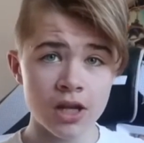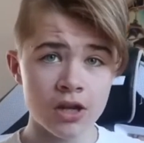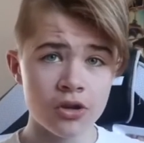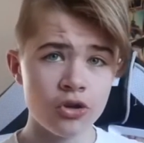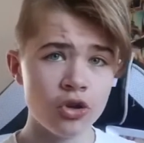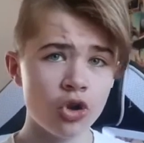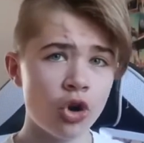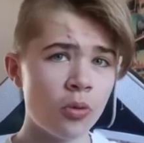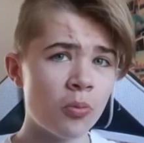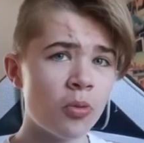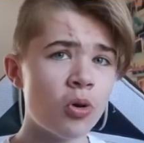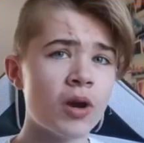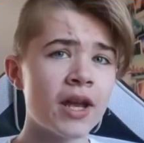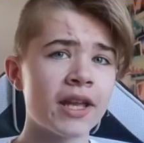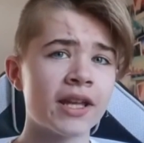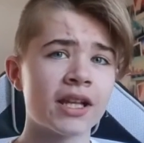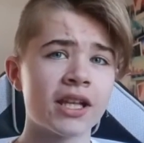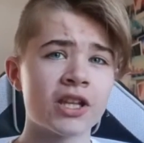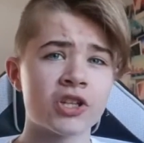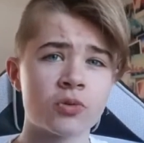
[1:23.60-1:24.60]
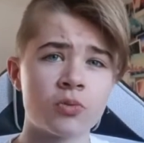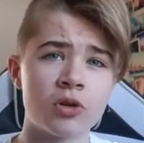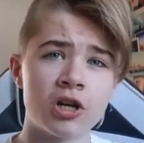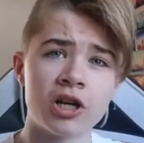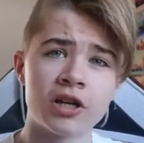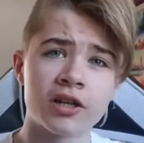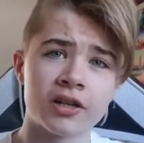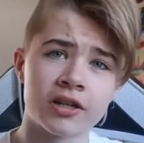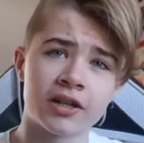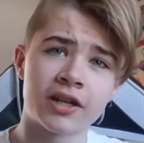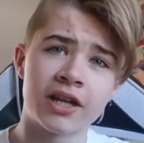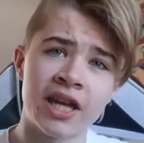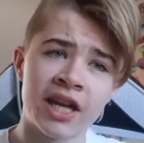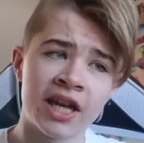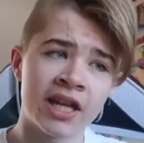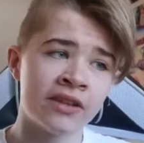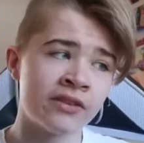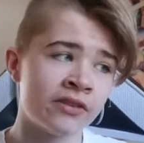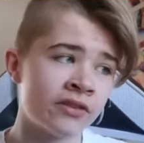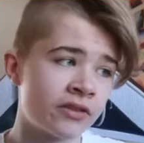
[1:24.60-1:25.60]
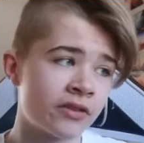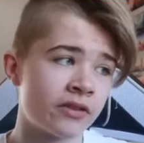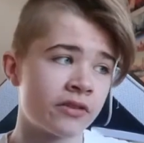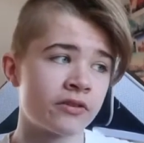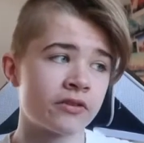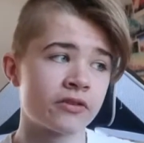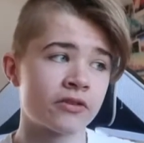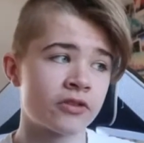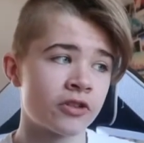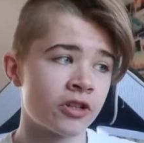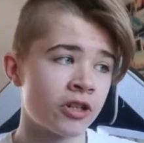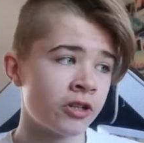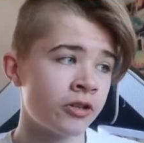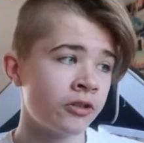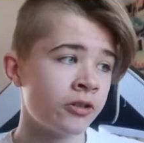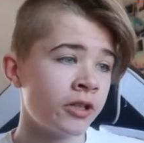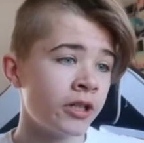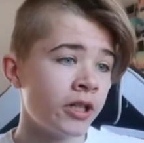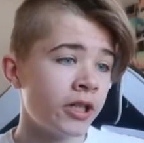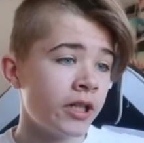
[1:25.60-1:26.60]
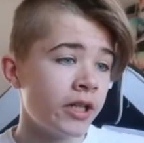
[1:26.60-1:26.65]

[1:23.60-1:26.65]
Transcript: normal English work, and so